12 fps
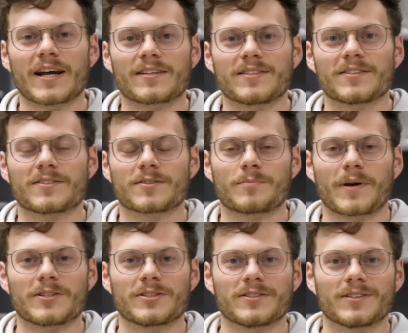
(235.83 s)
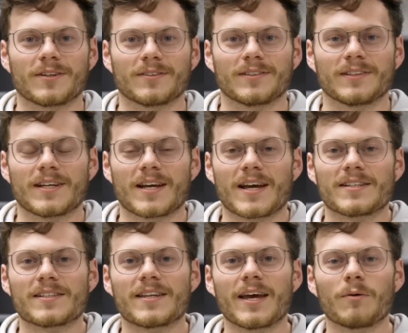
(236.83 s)
They talked about how they did computer
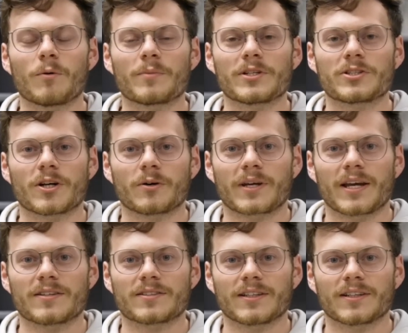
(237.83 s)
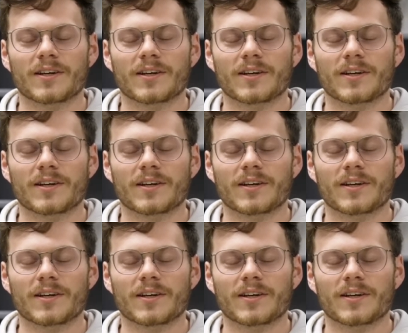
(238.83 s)
simulations of their